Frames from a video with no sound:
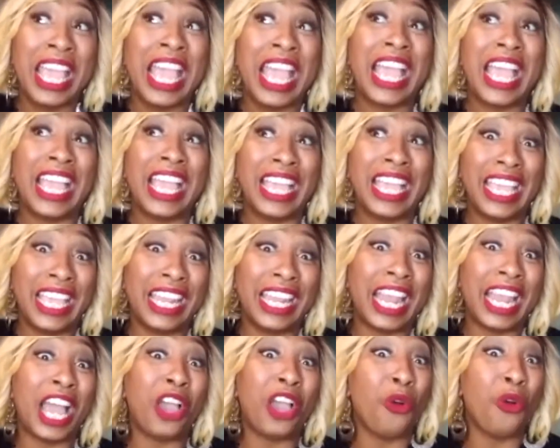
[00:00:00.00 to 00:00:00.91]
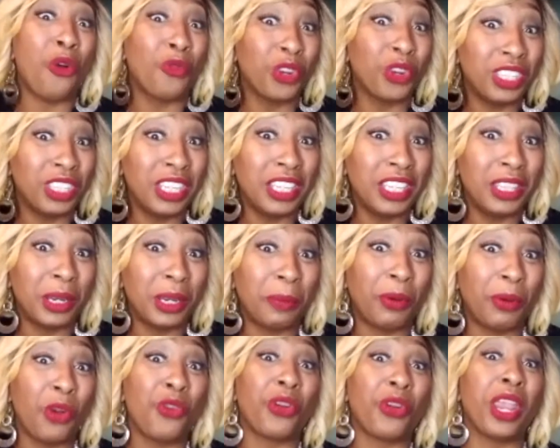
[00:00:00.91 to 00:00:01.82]
and I oversee their
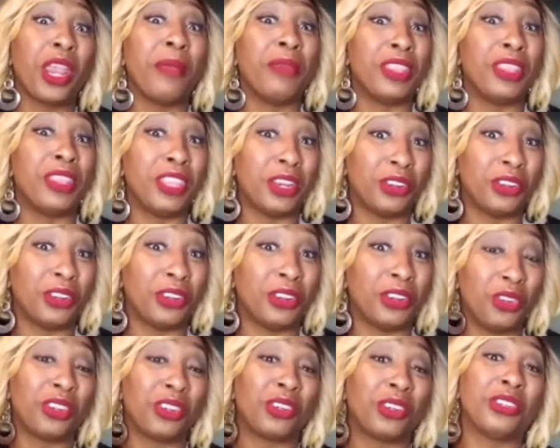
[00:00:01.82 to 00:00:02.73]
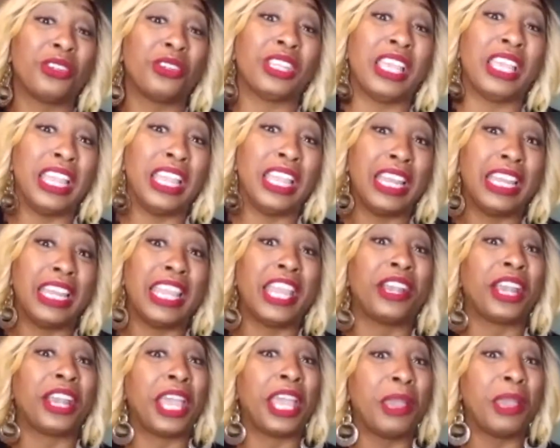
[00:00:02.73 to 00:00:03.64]
program and their instructors, and
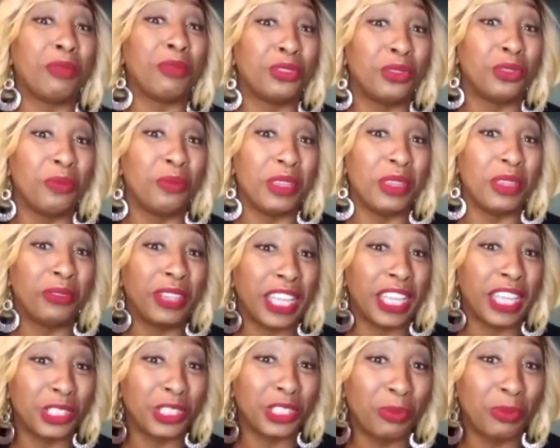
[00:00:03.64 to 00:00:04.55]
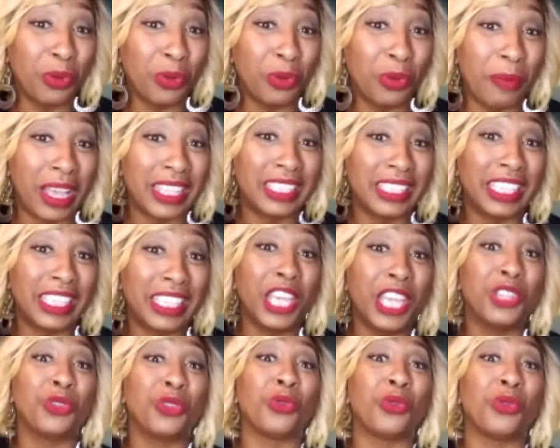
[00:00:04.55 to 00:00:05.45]
they're able to be flexible with my
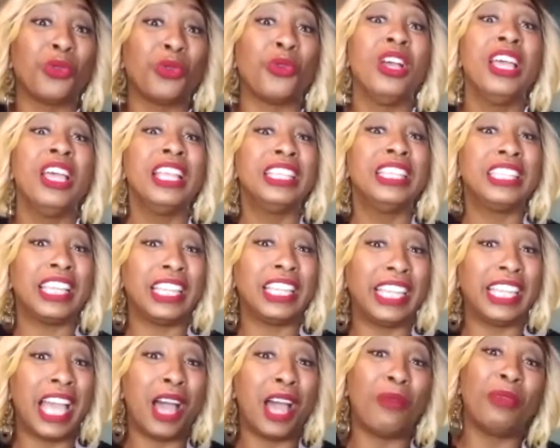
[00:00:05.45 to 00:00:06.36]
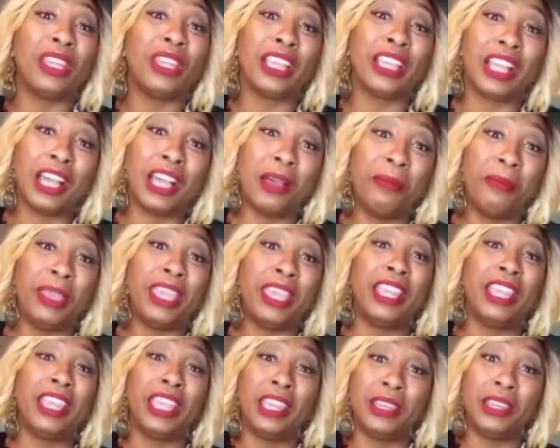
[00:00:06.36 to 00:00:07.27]
schedule to allow me to come
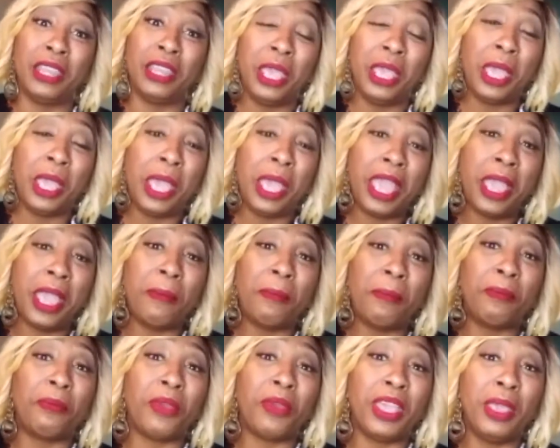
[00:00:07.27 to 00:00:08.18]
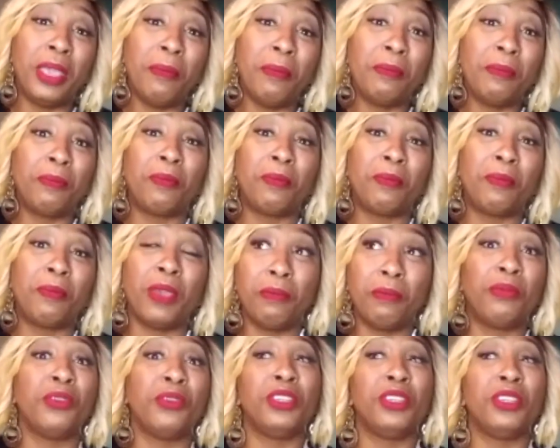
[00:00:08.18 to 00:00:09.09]
in and
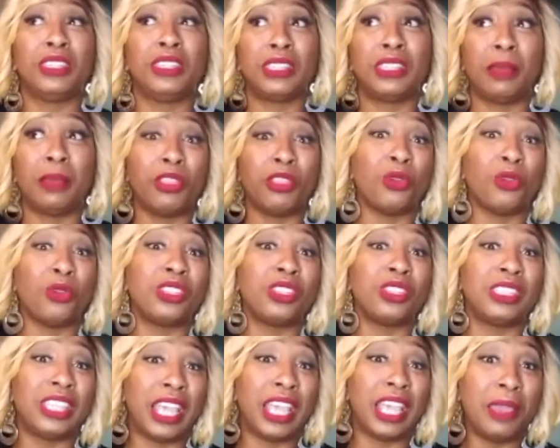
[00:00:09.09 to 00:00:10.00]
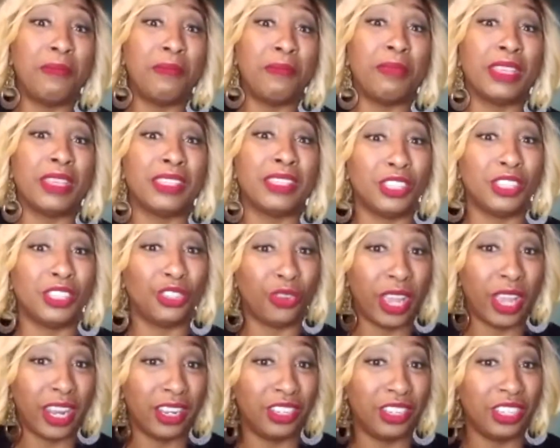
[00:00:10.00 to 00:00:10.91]
input some of those same business
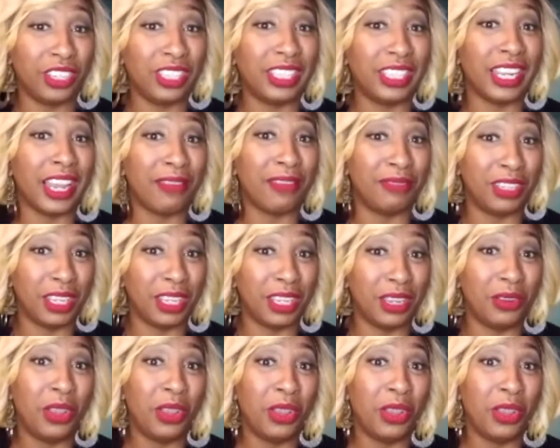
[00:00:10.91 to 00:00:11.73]
strategies that I've done